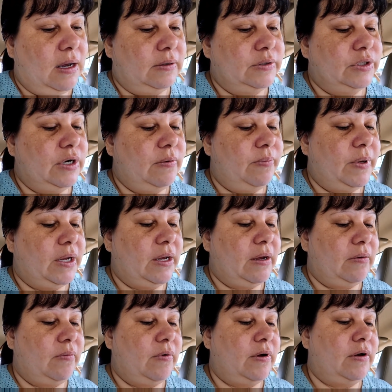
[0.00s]
I was trying to pick
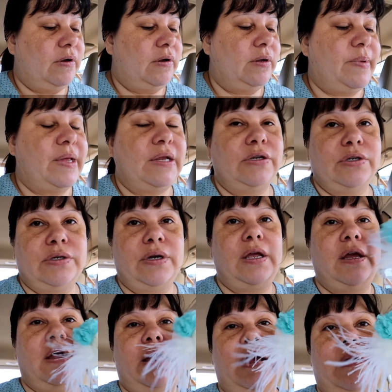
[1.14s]
out one to make
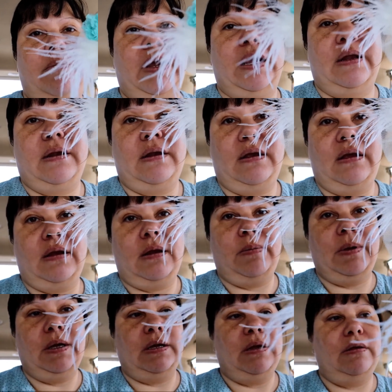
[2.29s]
Journey a headband, and I
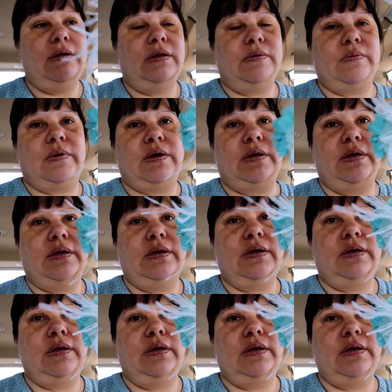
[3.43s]
picked out this one.